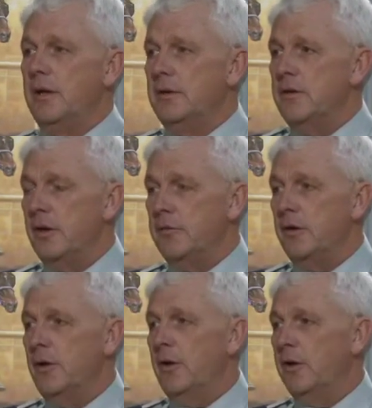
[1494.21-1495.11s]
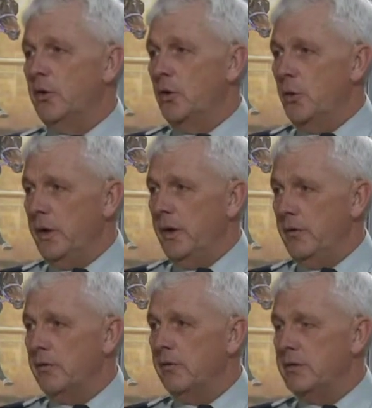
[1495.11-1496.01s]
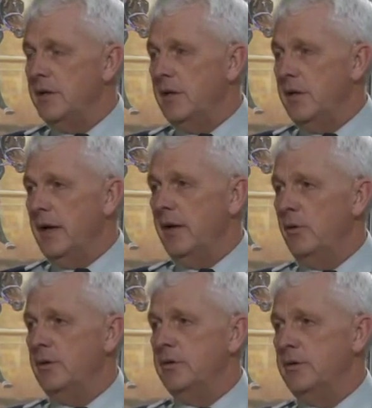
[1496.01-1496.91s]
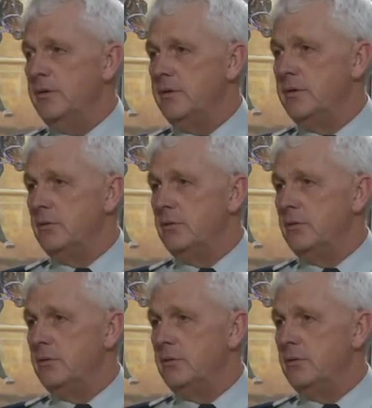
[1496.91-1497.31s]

Not very long ago, we had 13 languages